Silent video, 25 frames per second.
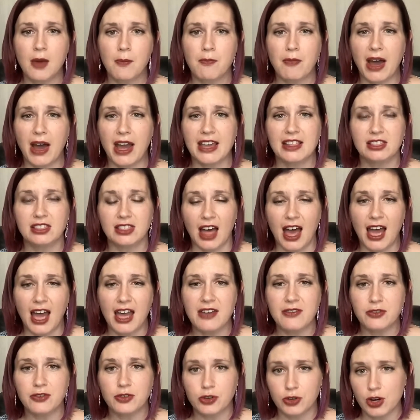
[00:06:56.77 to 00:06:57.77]
my
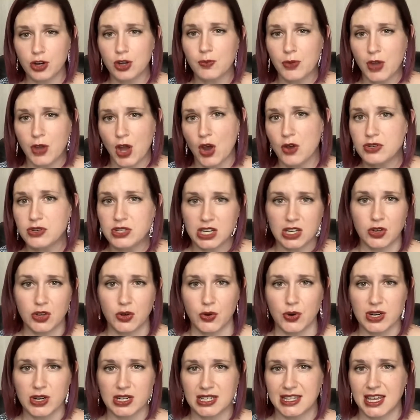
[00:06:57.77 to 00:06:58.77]
live group coaching
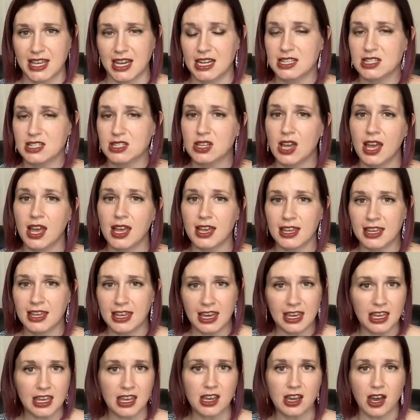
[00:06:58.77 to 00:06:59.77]
course that is
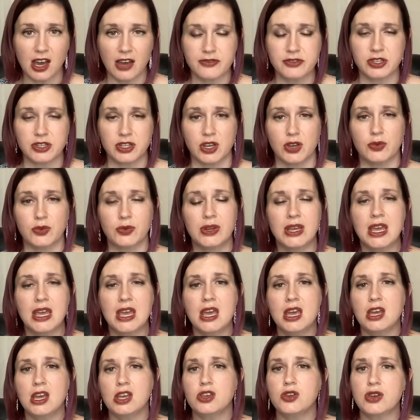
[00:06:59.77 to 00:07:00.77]
kicking off soon.
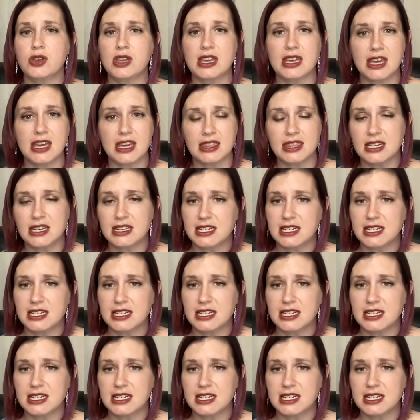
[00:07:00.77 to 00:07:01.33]
You can get